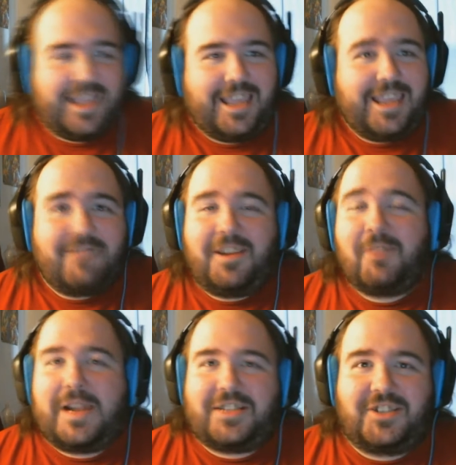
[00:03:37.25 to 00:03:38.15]
He he
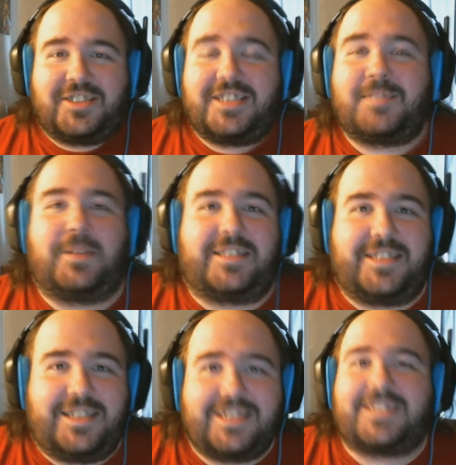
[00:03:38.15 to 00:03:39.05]
retches, he spits,
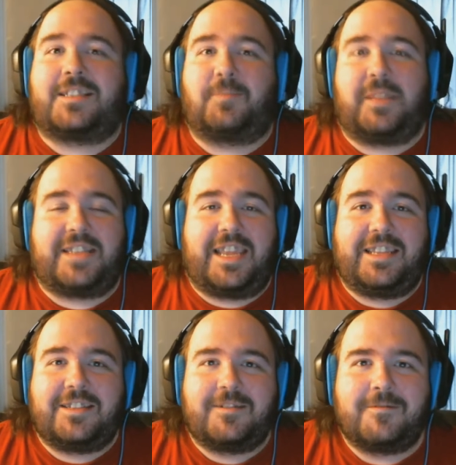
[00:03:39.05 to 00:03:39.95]
he does a spit
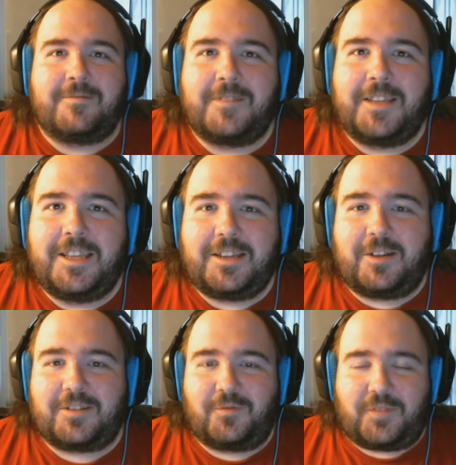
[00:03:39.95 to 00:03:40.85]
take,
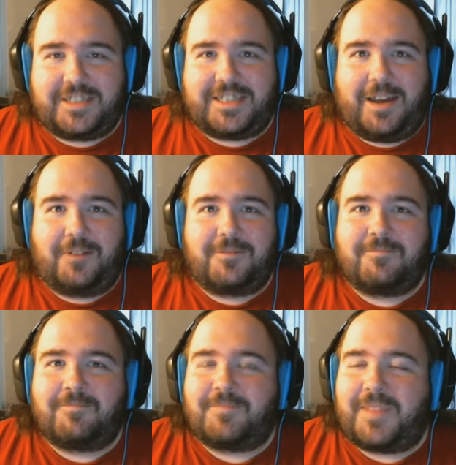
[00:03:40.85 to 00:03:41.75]
goes and freaks out.
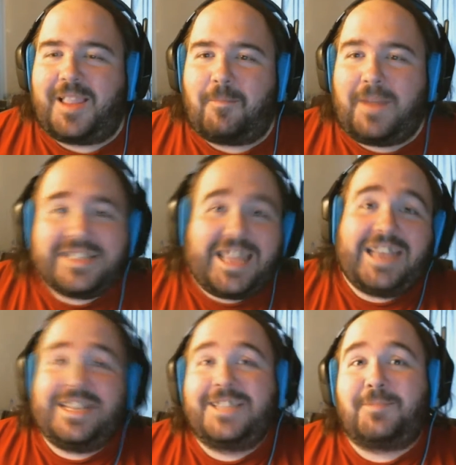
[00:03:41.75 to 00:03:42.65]
My dad
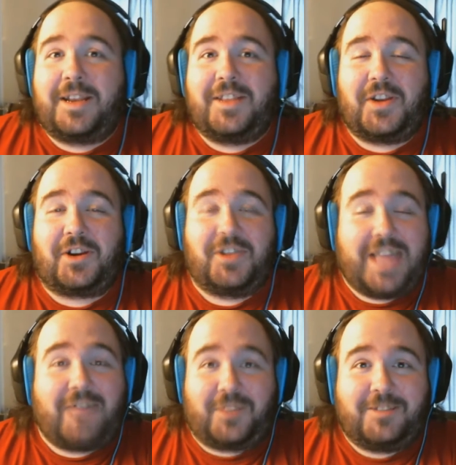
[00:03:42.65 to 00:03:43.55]
and his buddy there are
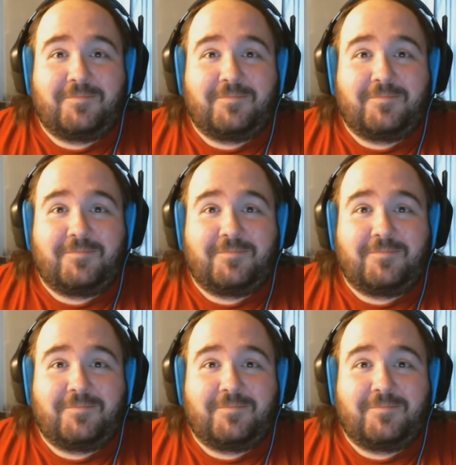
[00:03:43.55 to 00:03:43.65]
laughing.